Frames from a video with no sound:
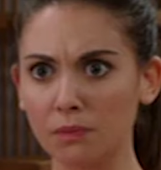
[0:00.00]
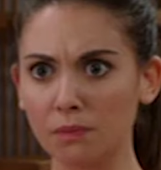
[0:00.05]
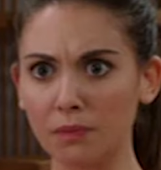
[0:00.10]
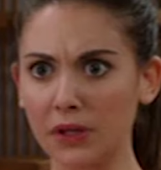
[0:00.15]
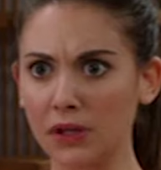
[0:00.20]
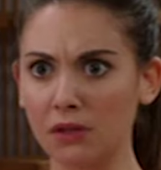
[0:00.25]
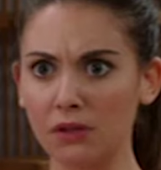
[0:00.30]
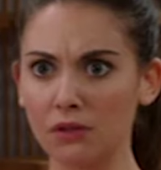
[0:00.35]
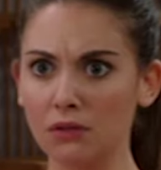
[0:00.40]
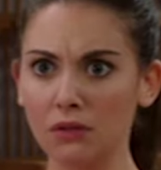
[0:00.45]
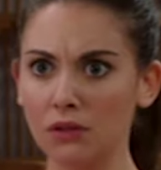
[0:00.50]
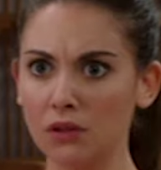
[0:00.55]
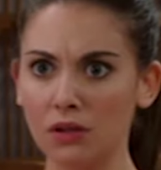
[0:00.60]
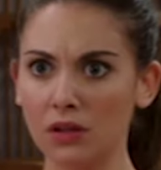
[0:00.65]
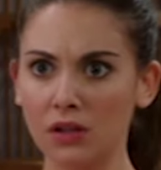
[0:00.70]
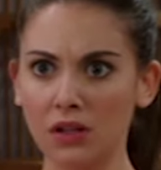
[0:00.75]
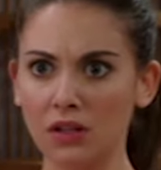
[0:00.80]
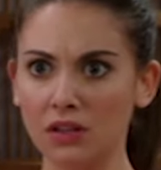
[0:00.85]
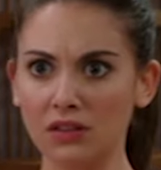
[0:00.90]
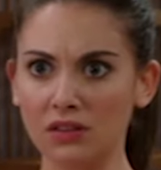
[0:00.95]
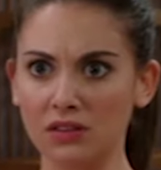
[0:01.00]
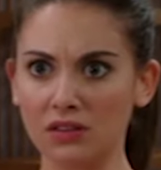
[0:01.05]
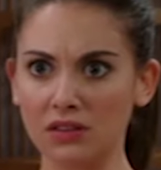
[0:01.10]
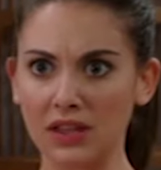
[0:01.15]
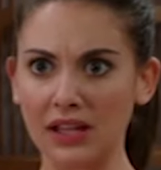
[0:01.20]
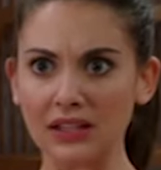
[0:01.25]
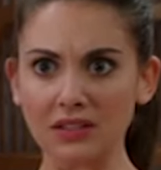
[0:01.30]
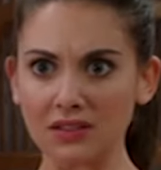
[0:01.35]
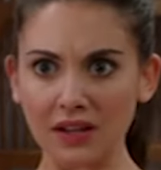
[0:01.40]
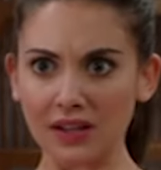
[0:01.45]
But
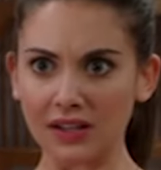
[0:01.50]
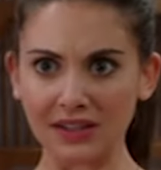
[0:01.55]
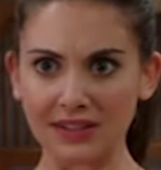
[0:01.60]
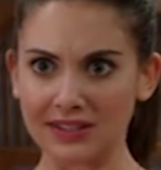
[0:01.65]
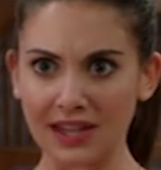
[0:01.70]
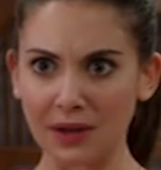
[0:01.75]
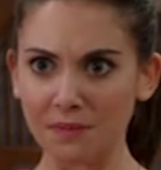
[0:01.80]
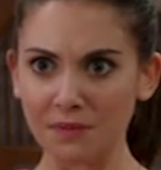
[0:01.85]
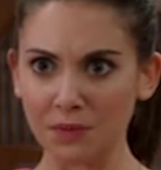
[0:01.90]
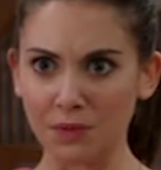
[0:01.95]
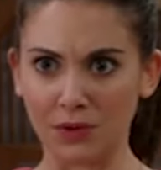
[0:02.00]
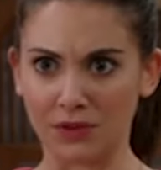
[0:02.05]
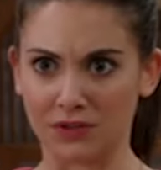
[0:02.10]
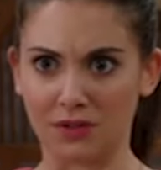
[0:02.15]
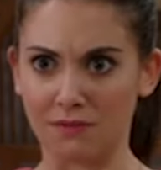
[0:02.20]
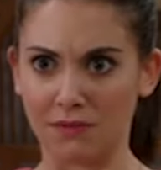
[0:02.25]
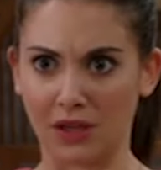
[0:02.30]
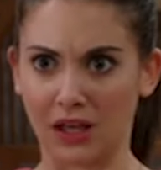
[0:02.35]
that's unacceptable to